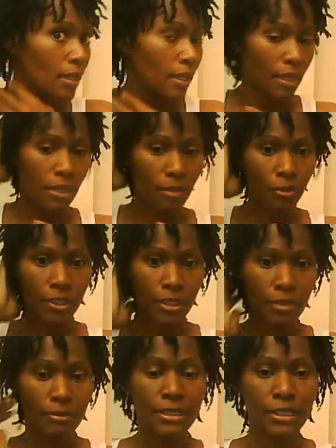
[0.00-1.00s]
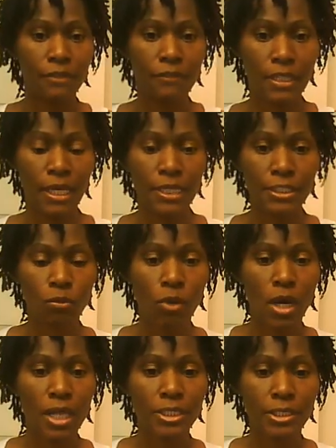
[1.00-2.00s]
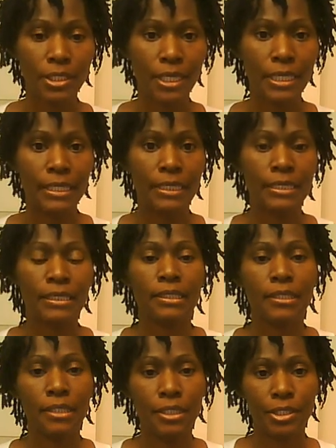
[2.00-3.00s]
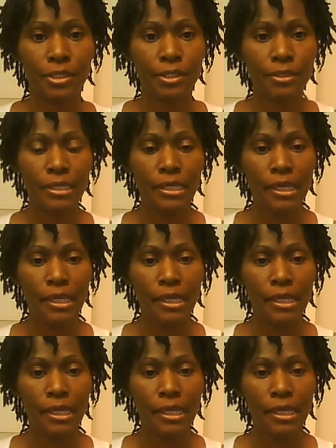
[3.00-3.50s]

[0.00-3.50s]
and I'm gonna give myself a nice wash and condition,